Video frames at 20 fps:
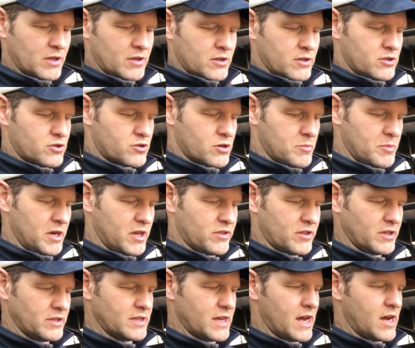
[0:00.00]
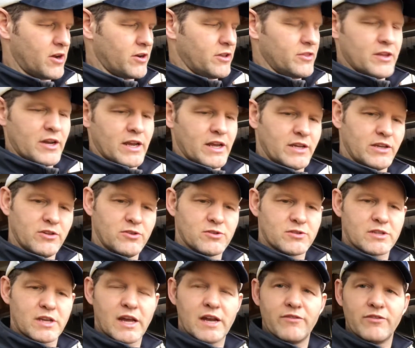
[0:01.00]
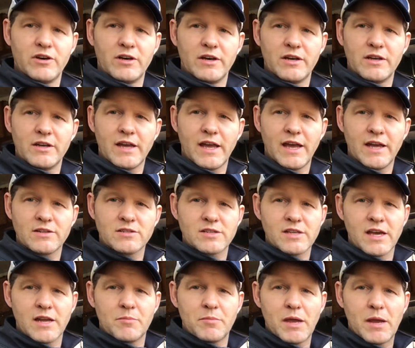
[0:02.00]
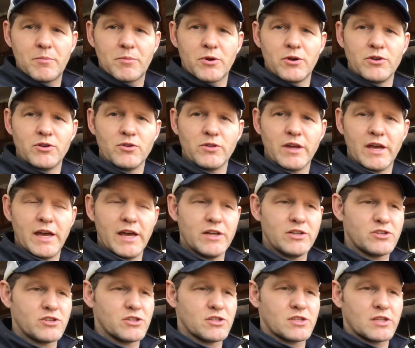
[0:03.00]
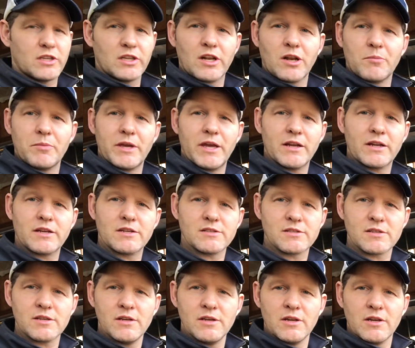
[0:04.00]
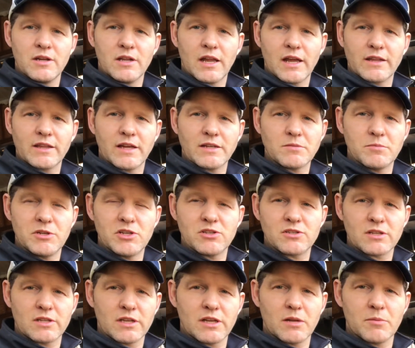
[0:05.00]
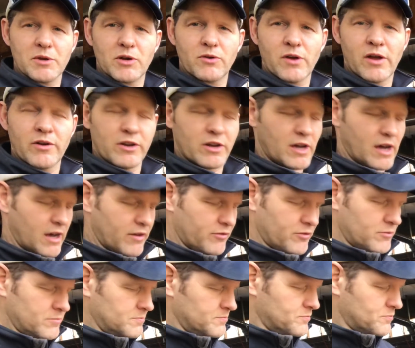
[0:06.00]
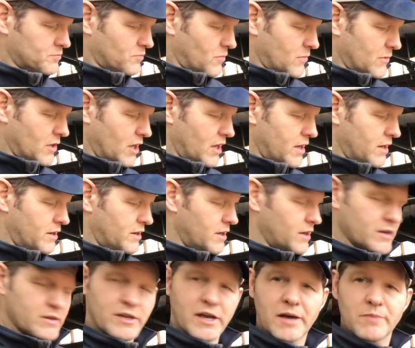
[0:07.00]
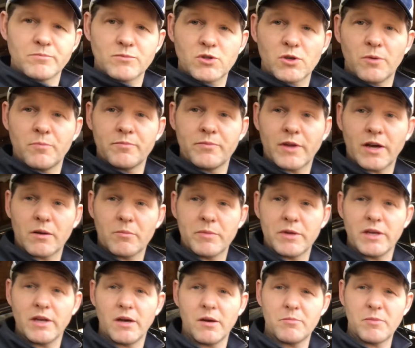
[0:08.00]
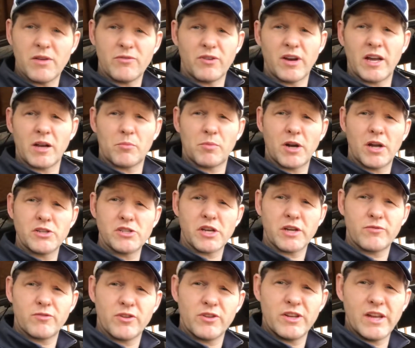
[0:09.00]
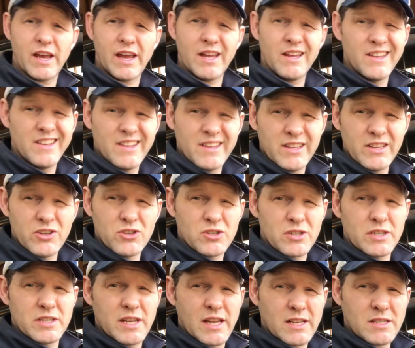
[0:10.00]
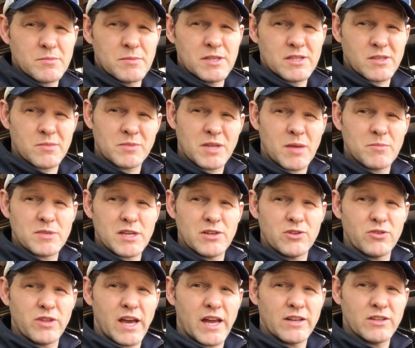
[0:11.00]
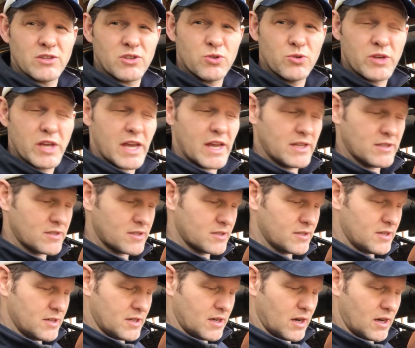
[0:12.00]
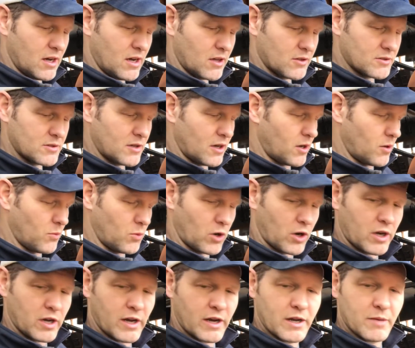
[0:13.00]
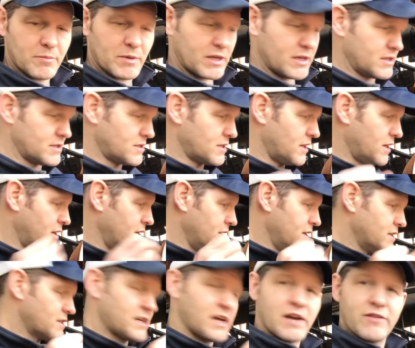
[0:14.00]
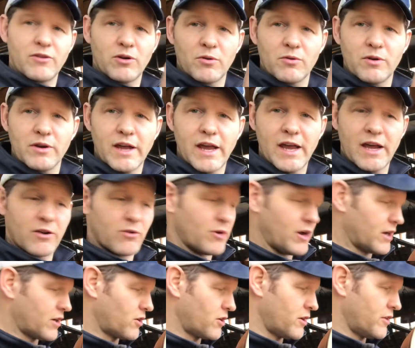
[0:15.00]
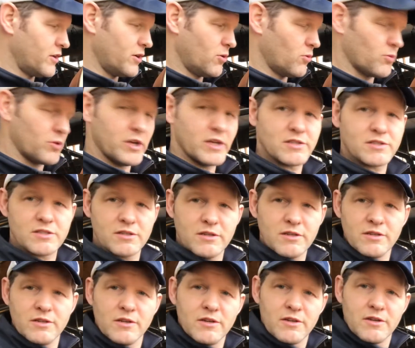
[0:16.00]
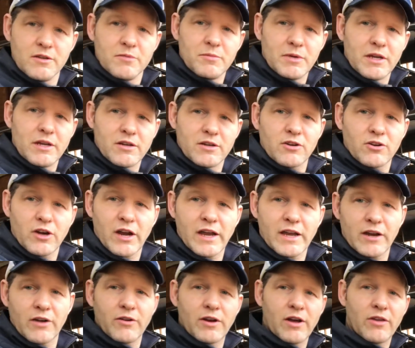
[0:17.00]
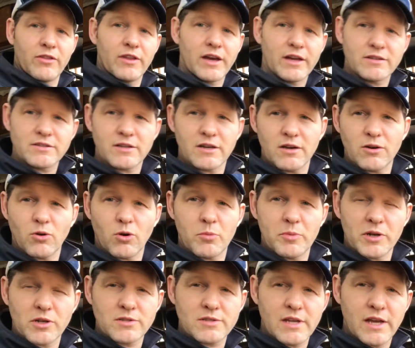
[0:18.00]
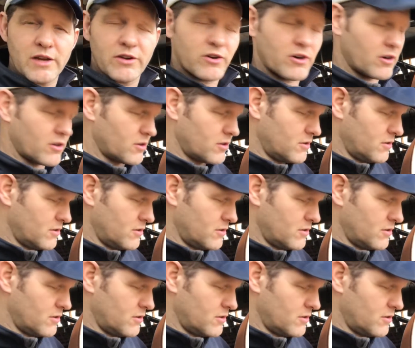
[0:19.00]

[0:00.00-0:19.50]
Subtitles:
trim anything down. And then I use kind of a hand sandpaper and do the edge just a little bit, because I like that to be just a little bit rounded off. And yeah, so that'll be my final project for the day. Usually takes me, sometimes I do that in 2 days. I'll work on it because it's kind of a hand wrecker on the old wrist to be cranking around that orbital sander all